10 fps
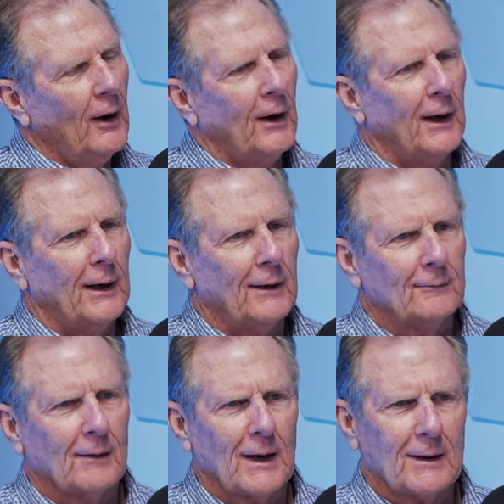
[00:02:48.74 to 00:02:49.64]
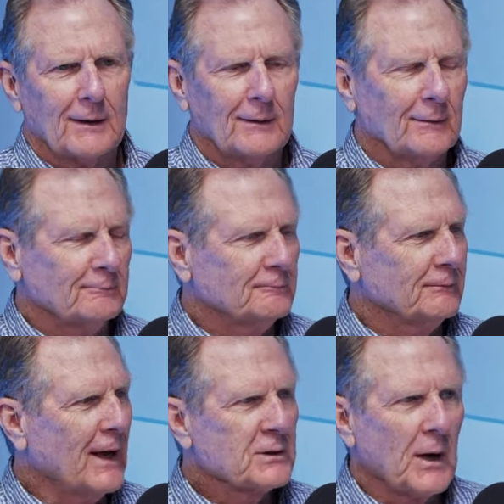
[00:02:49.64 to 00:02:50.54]

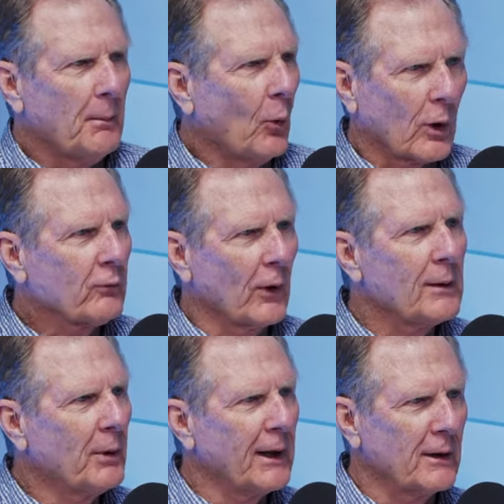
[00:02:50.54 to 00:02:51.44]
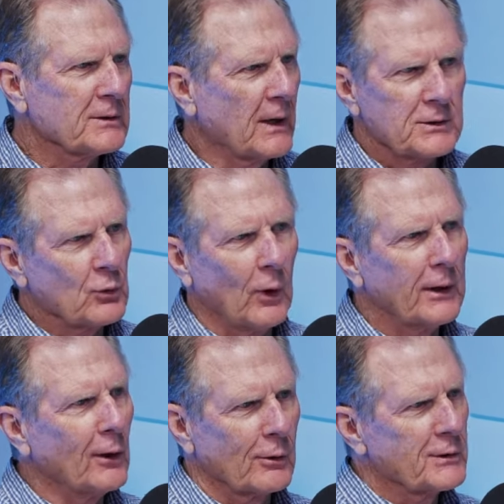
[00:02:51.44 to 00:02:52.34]
Last time I worked for anybody else, I was 20
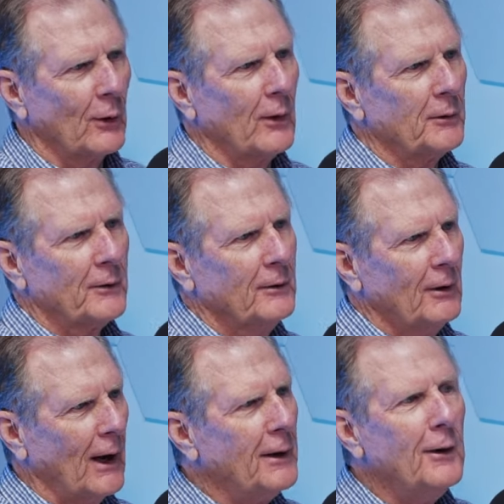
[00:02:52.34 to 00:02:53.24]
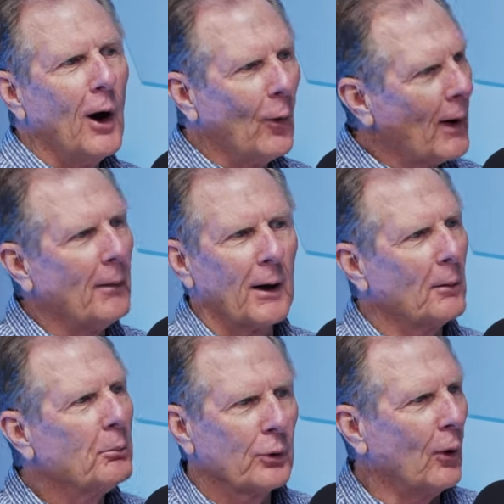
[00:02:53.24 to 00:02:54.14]
years old. I know I'm
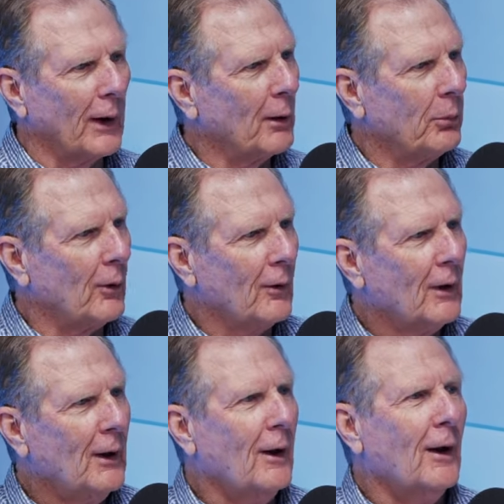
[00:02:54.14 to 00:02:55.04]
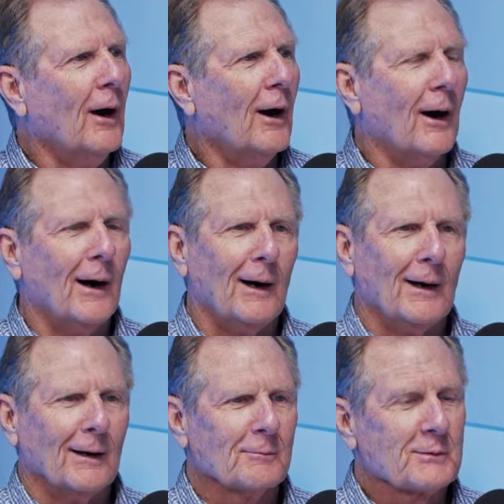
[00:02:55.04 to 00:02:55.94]
unemployable,
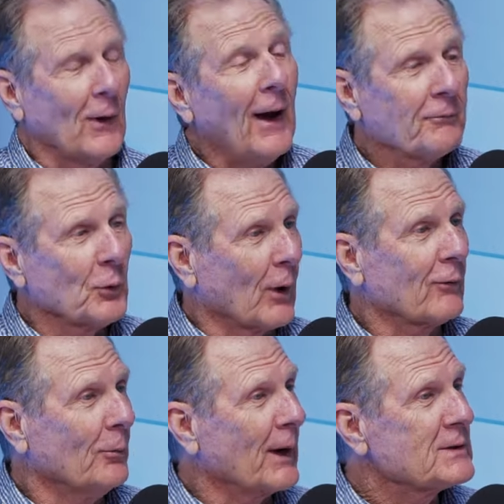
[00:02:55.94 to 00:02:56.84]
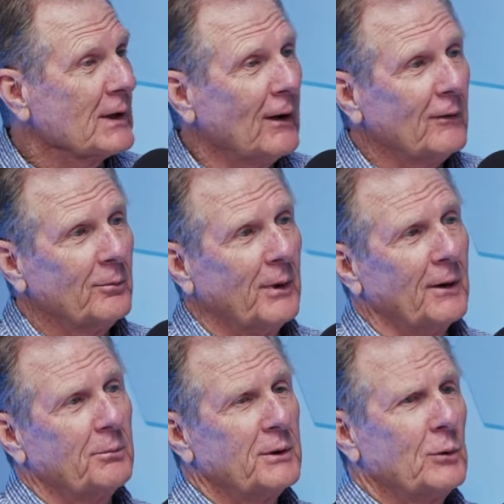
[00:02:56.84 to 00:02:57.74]
so I have to work for myself.
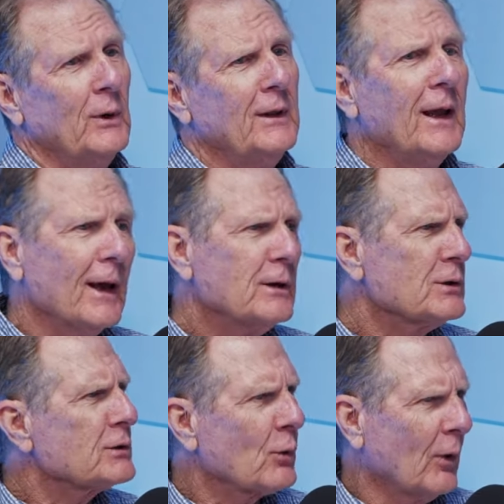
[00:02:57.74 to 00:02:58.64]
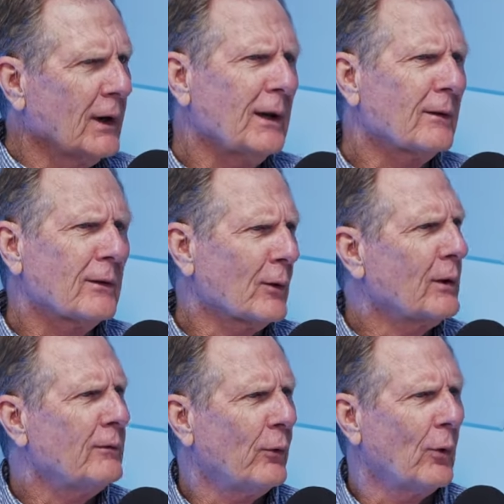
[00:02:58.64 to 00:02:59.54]
But between the age of 20 and
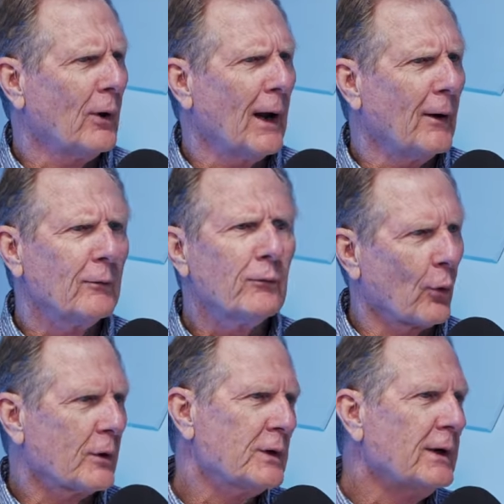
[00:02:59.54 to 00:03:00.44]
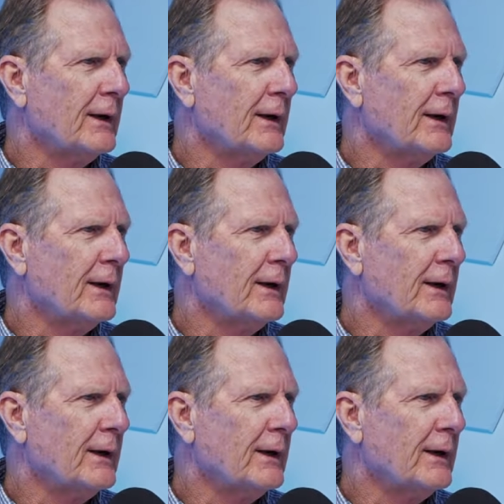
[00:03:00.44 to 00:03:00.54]
34, I owned 14